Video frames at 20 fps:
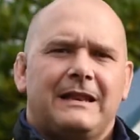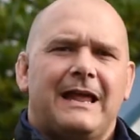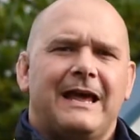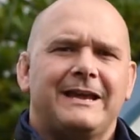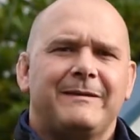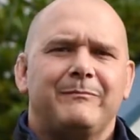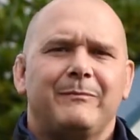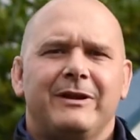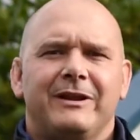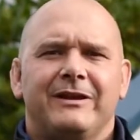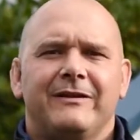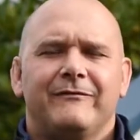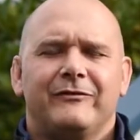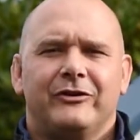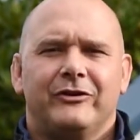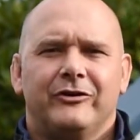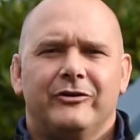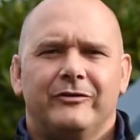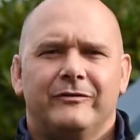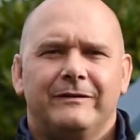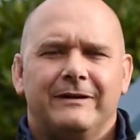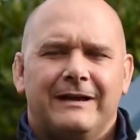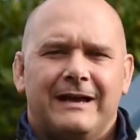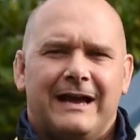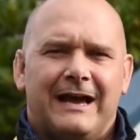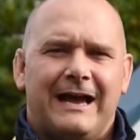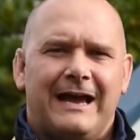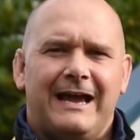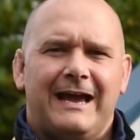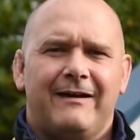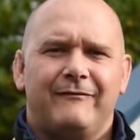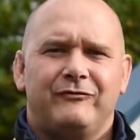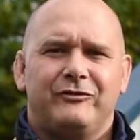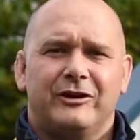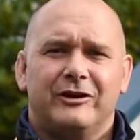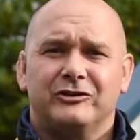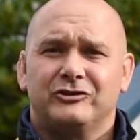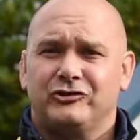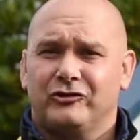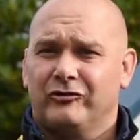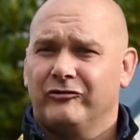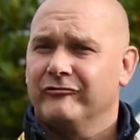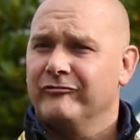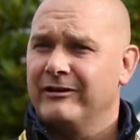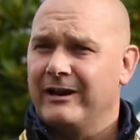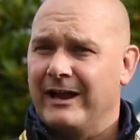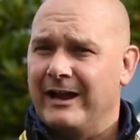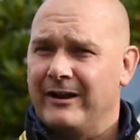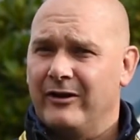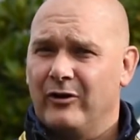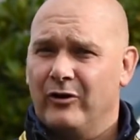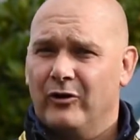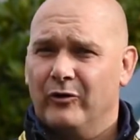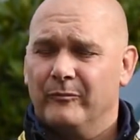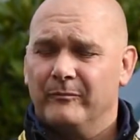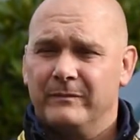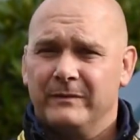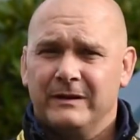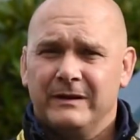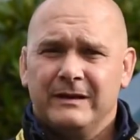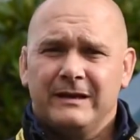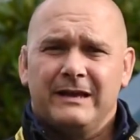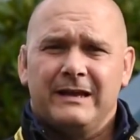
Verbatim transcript: Like many of you, I have young children at home